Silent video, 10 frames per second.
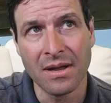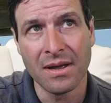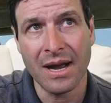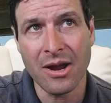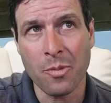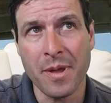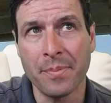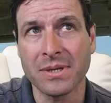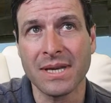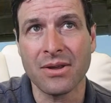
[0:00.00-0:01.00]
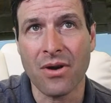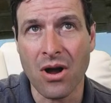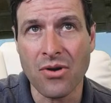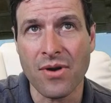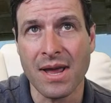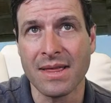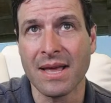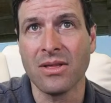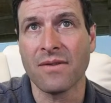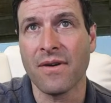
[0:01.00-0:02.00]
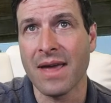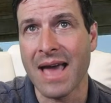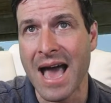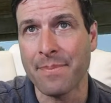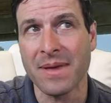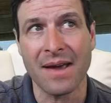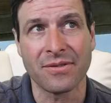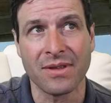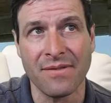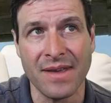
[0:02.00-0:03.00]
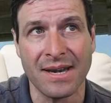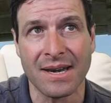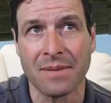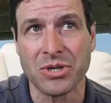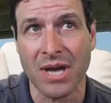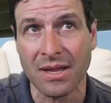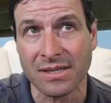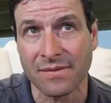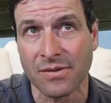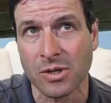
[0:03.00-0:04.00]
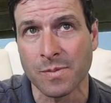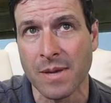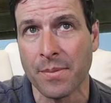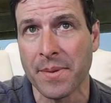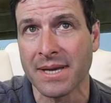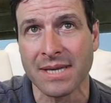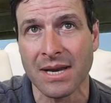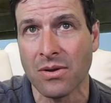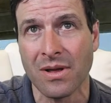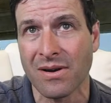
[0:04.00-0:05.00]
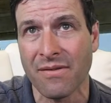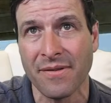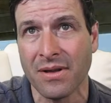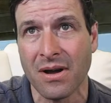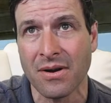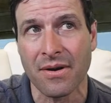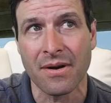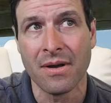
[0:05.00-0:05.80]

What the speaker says: I hear people say they're hungry and they look very happy after they've eaten. I'm jealous of those people because I no longer feel hunger.